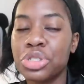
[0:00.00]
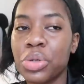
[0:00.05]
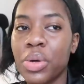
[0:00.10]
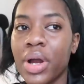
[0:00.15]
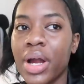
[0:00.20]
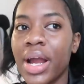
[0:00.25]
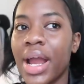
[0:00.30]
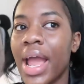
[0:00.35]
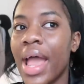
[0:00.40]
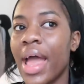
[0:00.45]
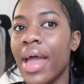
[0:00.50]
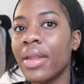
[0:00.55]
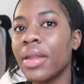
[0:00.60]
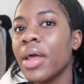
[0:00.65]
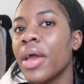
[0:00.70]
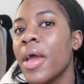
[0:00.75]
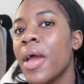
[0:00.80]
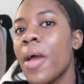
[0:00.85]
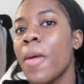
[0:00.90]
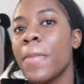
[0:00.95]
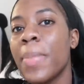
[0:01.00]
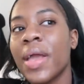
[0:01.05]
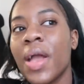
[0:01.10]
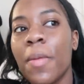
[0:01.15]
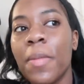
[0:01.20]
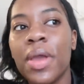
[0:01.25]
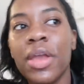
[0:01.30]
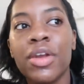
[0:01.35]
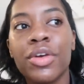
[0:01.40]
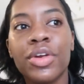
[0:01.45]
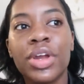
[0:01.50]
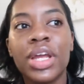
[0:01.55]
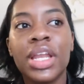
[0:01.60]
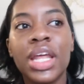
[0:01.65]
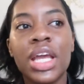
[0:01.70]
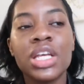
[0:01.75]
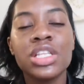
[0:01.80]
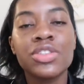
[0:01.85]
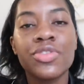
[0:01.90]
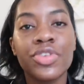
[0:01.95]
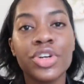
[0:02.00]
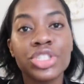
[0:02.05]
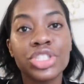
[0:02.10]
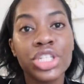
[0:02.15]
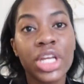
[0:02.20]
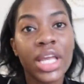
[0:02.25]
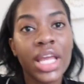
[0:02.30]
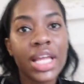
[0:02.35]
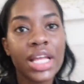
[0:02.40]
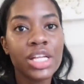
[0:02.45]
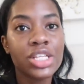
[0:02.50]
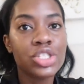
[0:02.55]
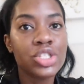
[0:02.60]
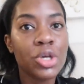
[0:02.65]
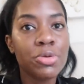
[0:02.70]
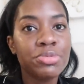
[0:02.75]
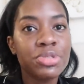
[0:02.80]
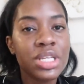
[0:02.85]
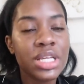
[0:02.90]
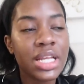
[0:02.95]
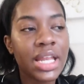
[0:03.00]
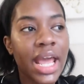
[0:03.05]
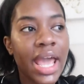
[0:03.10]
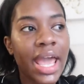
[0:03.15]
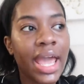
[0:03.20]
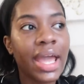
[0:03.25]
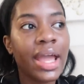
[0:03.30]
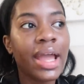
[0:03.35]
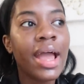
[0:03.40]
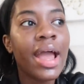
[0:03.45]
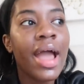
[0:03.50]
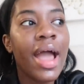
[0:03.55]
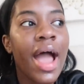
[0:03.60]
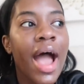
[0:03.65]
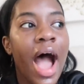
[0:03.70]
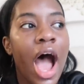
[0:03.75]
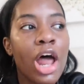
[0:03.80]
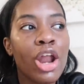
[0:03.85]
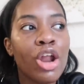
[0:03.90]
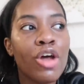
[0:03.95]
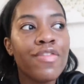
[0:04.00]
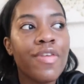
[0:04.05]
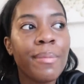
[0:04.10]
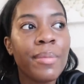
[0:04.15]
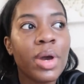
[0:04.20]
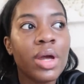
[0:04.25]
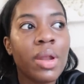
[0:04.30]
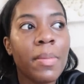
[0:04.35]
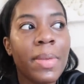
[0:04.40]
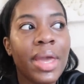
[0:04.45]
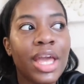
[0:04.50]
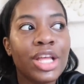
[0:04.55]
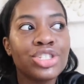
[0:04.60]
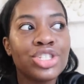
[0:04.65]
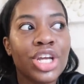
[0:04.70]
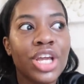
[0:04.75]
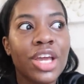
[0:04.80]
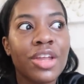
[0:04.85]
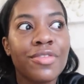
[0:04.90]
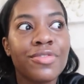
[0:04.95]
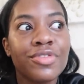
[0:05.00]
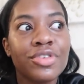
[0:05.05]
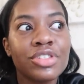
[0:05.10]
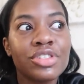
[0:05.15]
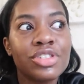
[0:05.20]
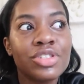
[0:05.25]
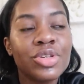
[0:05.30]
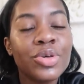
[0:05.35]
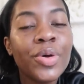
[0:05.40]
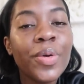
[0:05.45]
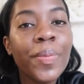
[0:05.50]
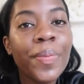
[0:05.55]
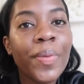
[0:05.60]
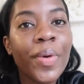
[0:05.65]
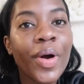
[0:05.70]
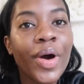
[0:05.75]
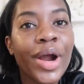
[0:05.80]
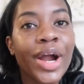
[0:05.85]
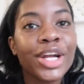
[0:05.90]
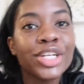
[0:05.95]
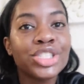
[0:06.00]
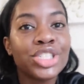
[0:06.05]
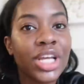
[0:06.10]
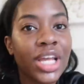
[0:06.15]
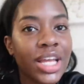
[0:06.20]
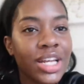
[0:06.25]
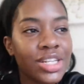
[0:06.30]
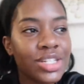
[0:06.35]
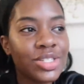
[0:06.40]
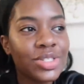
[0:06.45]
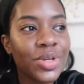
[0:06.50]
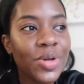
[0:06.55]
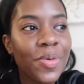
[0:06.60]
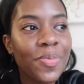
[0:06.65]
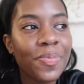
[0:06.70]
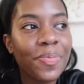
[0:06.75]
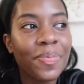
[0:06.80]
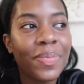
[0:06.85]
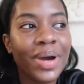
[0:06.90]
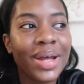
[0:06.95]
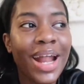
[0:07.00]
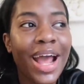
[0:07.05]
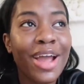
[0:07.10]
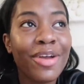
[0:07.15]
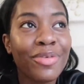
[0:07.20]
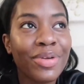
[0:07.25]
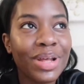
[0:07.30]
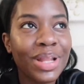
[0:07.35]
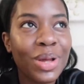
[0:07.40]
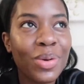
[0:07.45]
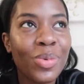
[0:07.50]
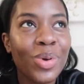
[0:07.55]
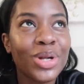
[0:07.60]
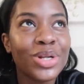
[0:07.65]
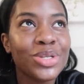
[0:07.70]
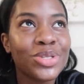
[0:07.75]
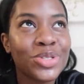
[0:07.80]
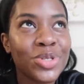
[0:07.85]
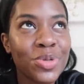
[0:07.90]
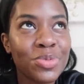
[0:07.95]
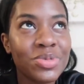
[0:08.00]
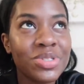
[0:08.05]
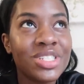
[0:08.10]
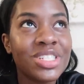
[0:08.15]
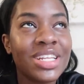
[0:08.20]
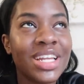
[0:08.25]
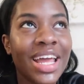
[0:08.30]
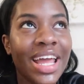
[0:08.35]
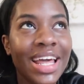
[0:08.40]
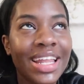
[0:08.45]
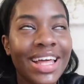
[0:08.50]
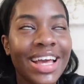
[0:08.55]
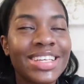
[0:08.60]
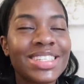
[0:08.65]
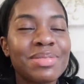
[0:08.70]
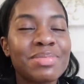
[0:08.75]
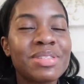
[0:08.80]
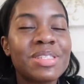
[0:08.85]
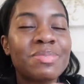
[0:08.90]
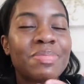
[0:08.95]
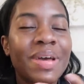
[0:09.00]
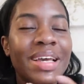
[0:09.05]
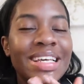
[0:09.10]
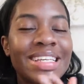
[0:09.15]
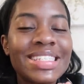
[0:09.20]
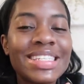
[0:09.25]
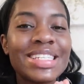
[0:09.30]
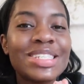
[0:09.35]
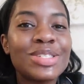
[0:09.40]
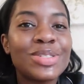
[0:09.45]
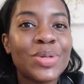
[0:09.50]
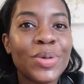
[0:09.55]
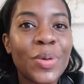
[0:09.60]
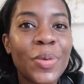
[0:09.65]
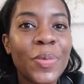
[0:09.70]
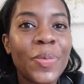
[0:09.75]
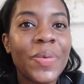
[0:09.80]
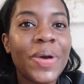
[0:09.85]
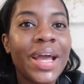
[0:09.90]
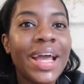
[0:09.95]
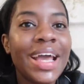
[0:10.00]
store and pick up ingredients for chicken soup today. I don't know if I'm gonna make chicken foot soup or a chicken soup, but I really want soup today, like some spicy soup.